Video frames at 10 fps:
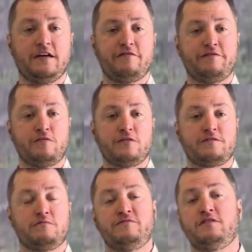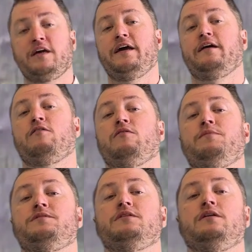and force from a volcanic
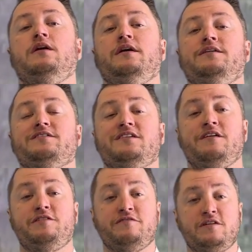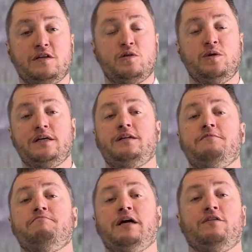eruption is enough to very quickly
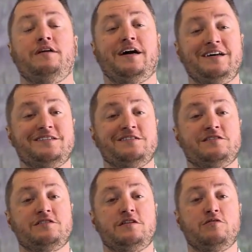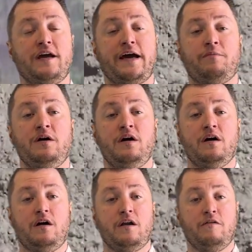melt the ice and snow cap
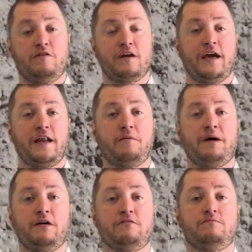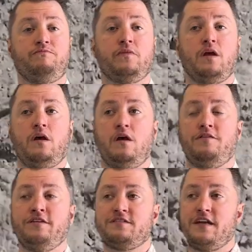on a volcanic mountain.
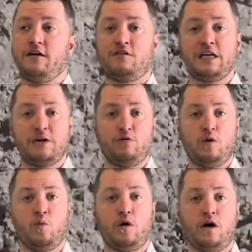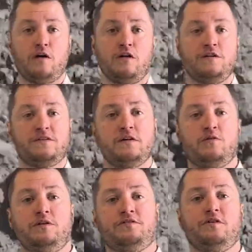This now liquid water is then
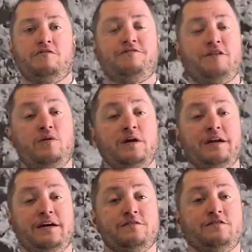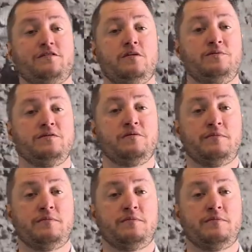going to start flowing down the slopes of the